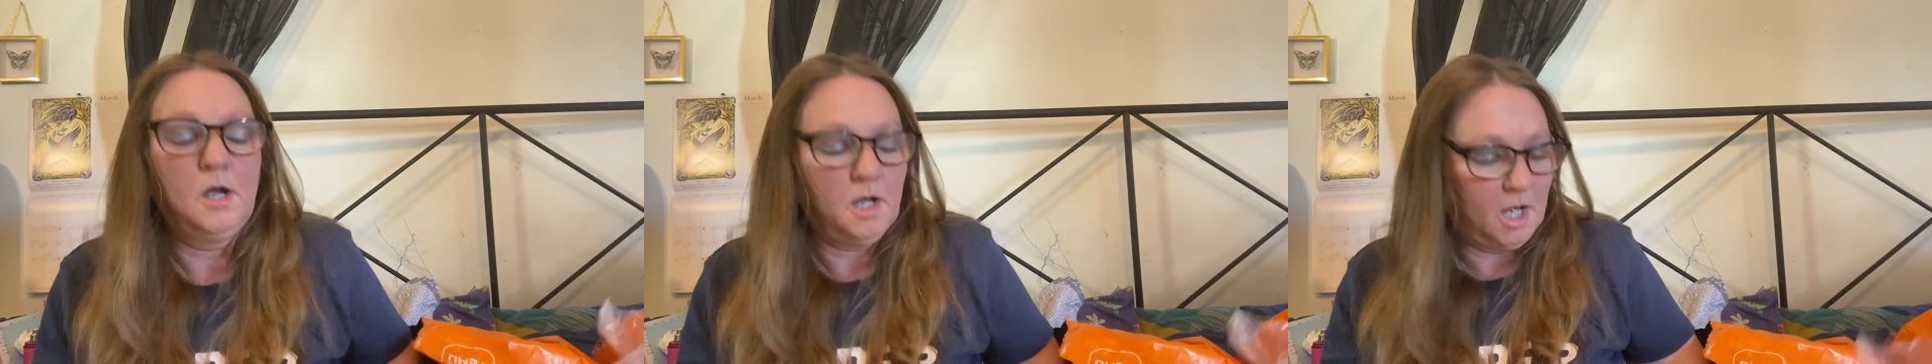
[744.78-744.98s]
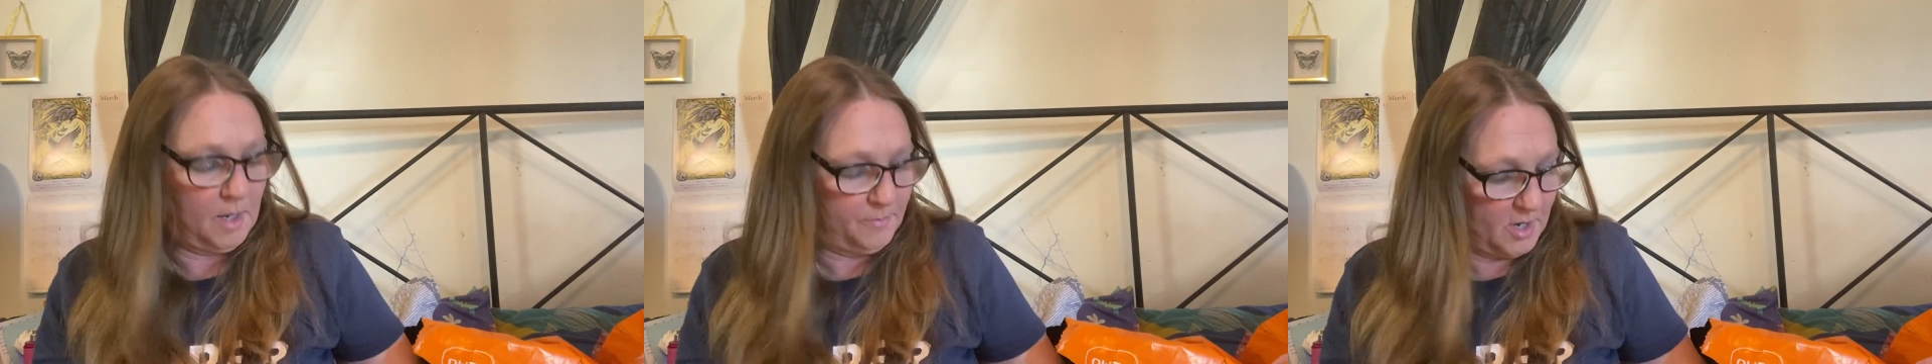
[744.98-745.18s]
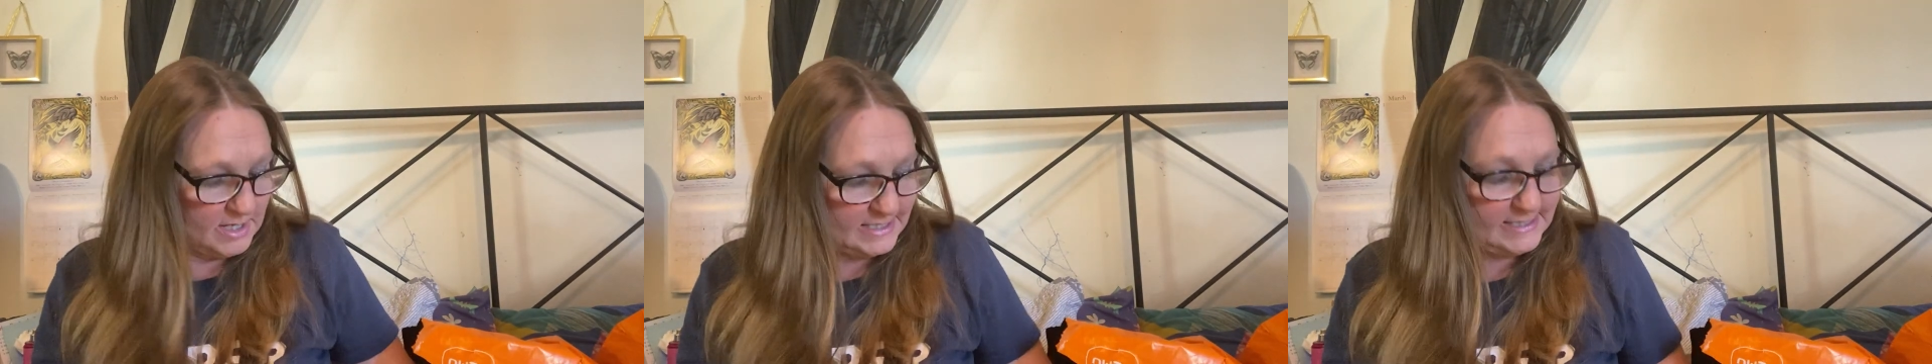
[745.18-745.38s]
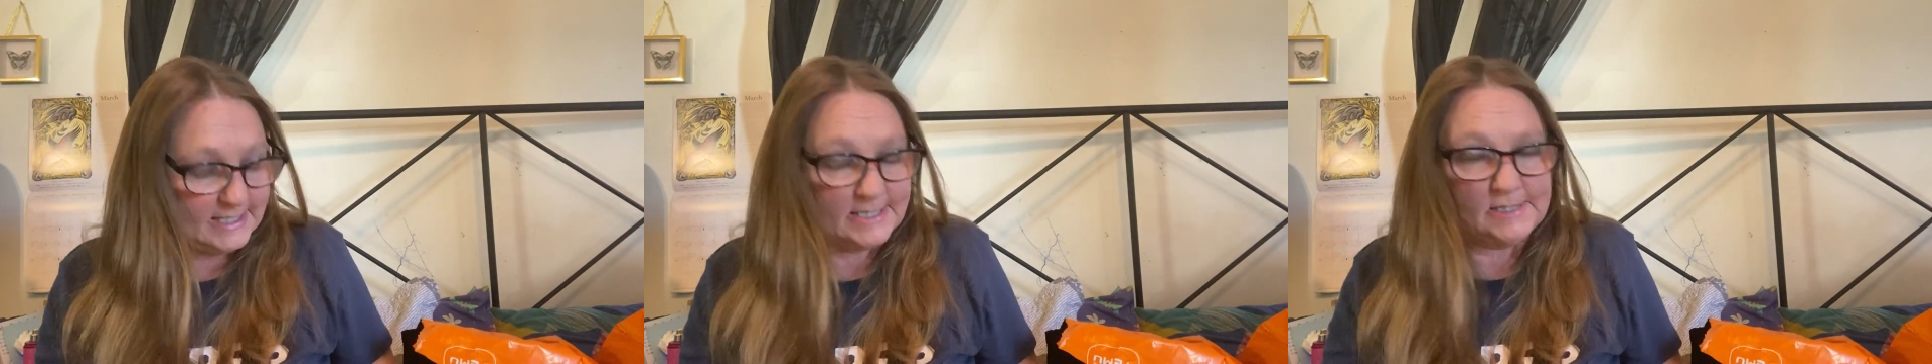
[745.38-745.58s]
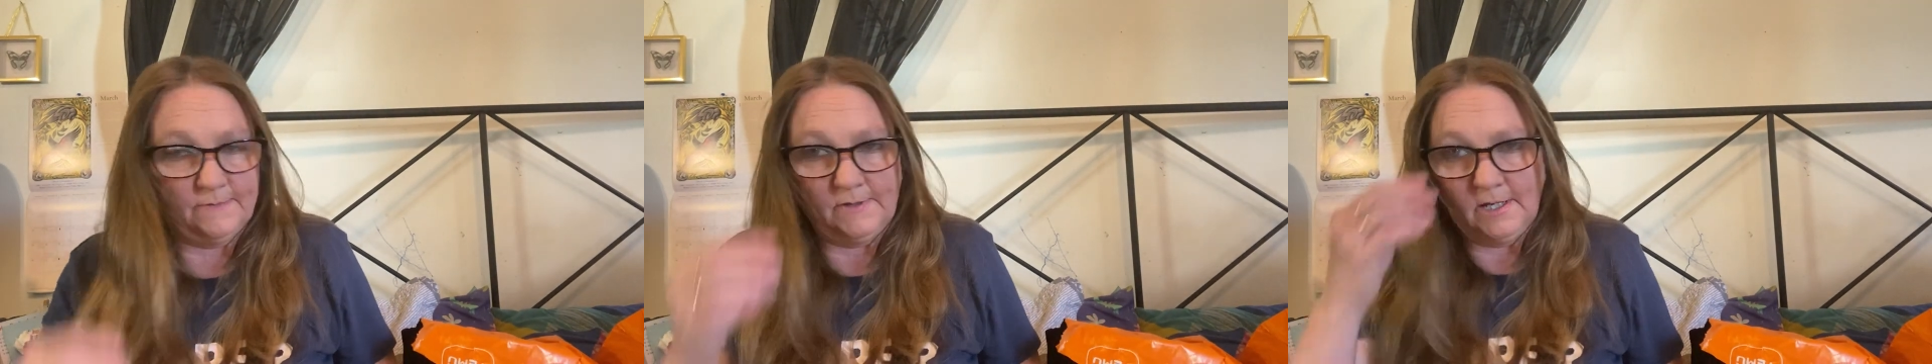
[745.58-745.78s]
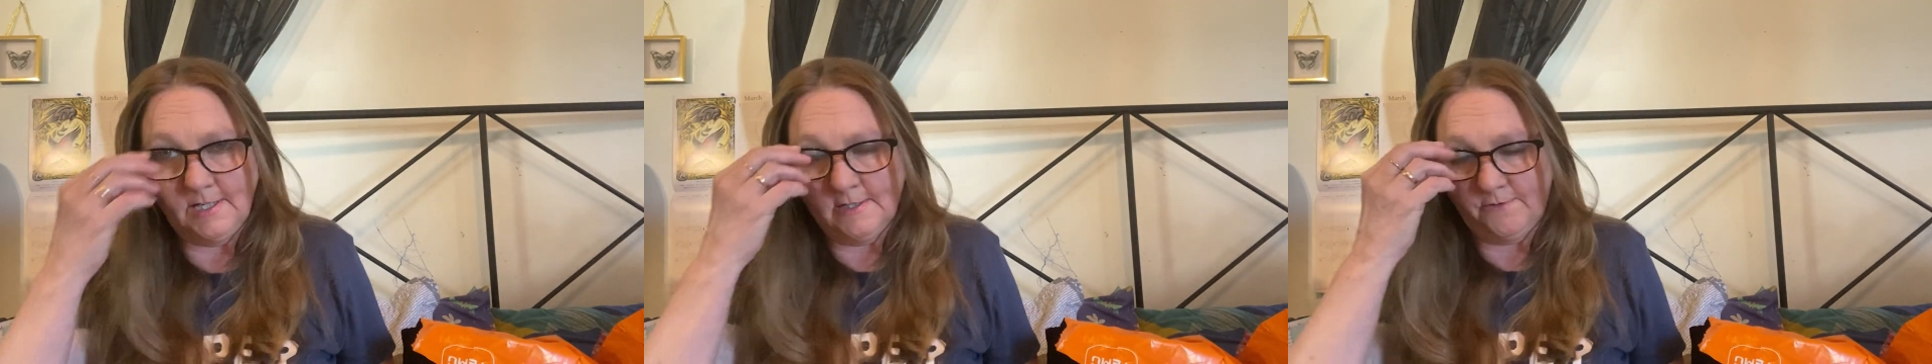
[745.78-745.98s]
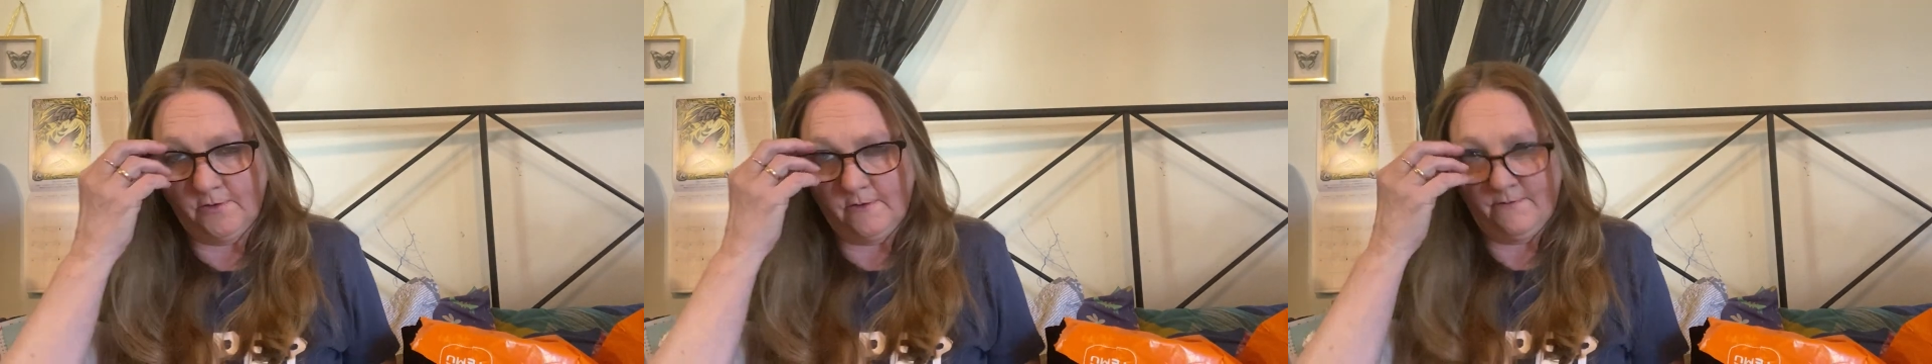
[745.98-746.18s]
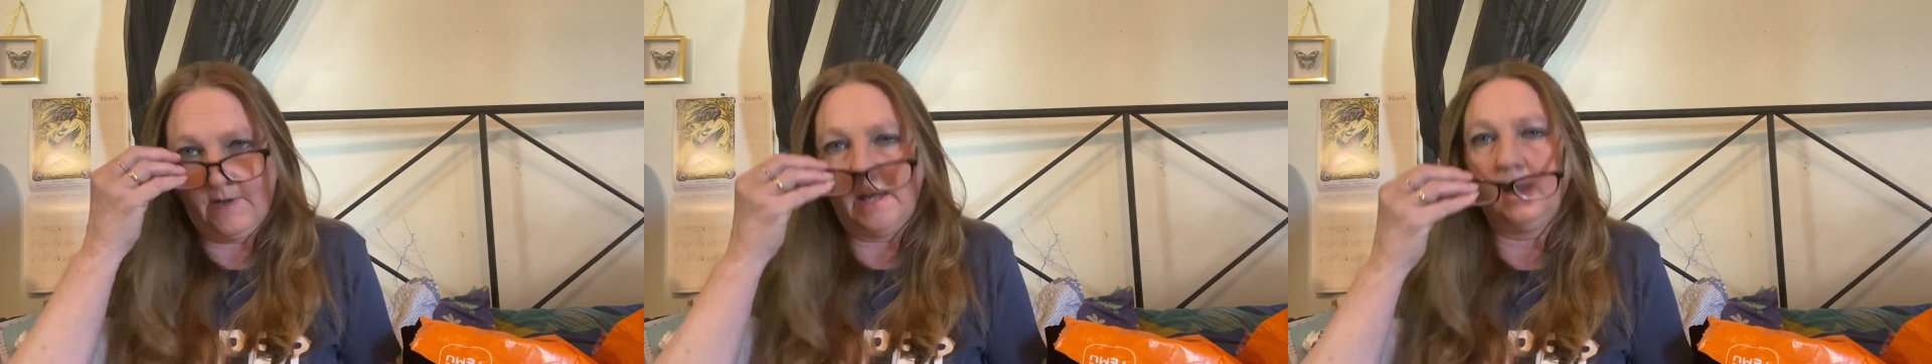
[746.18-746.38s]
I bought six of these for
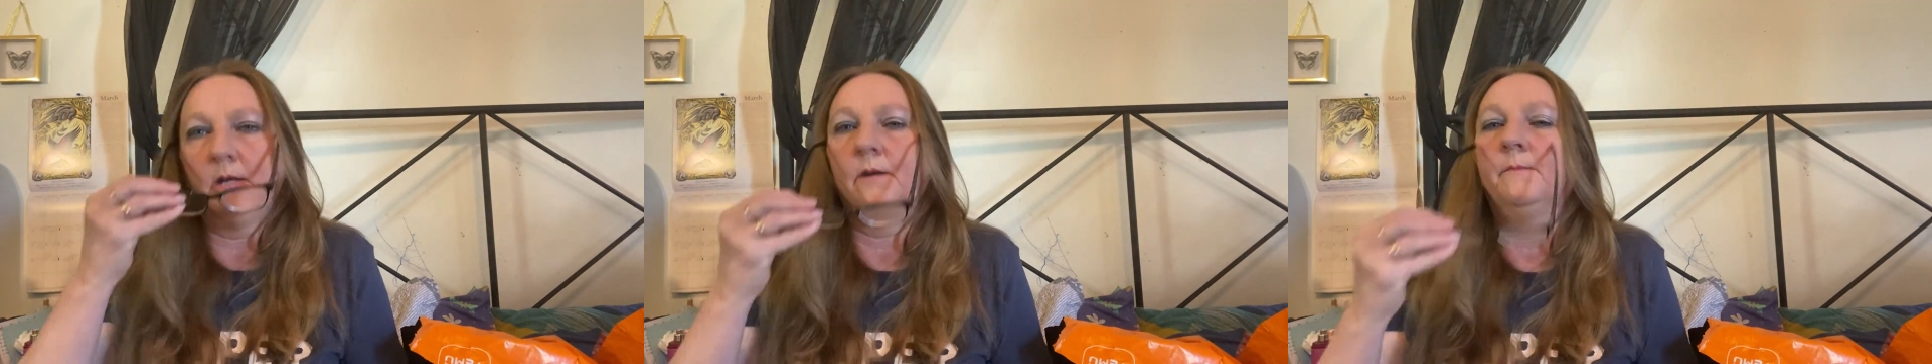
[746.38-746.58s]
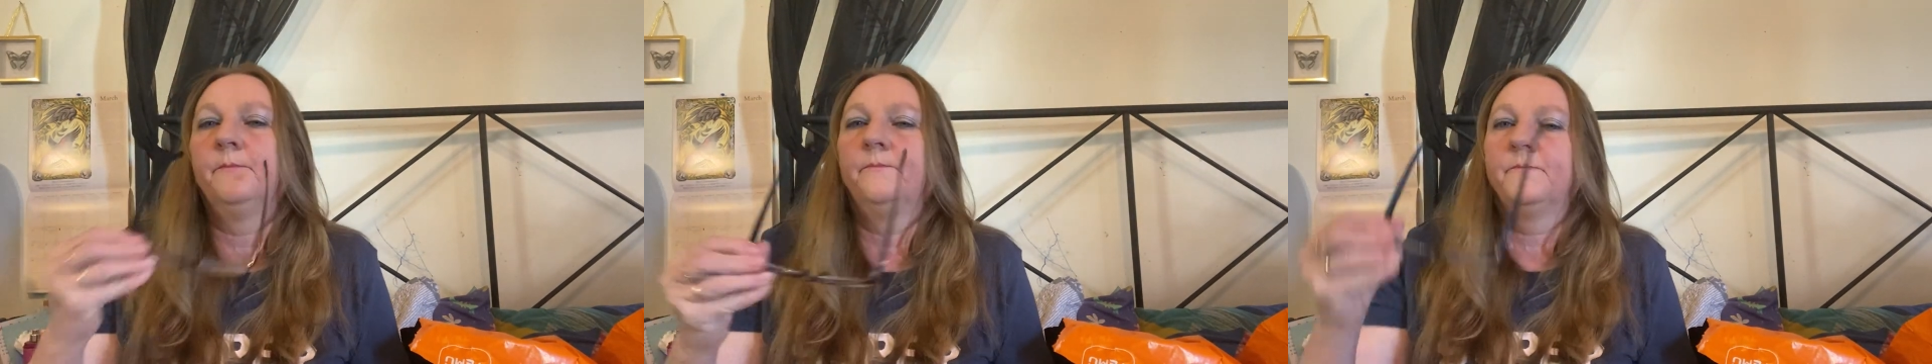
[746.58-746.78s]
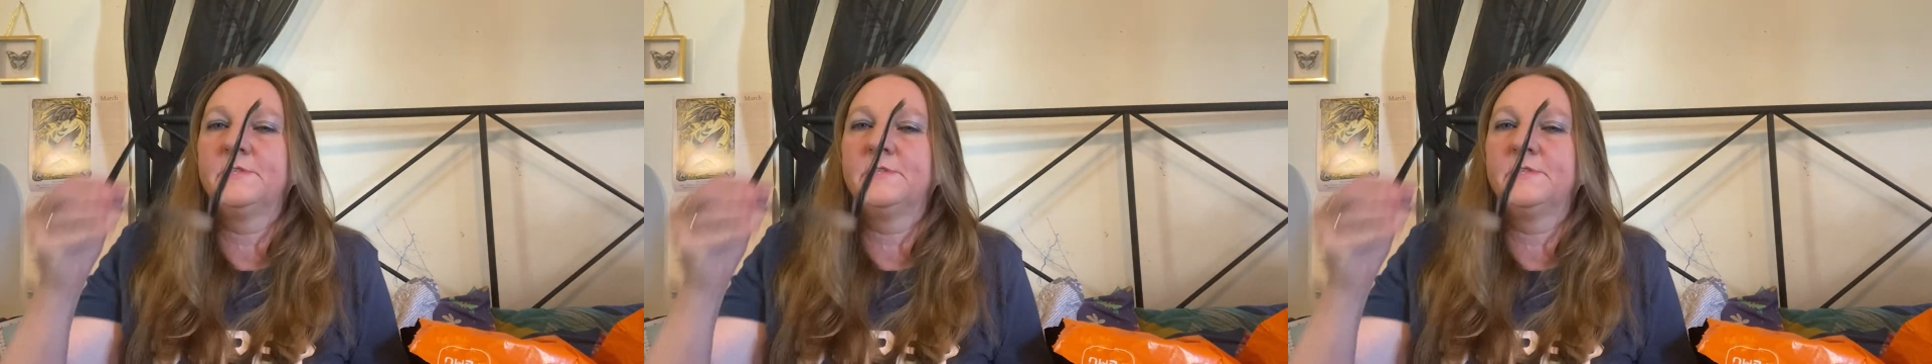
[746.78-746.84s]
the van.